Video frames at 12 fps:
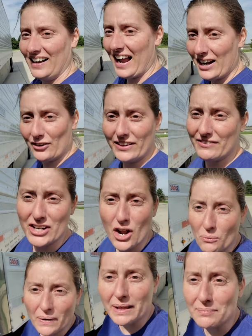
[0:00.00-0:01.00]
I don't even know
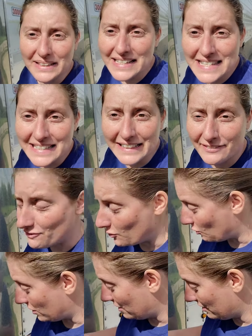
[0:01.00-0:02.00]
what I'm listening
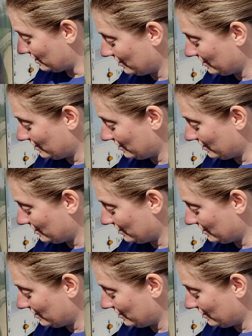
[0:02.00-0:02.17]
for.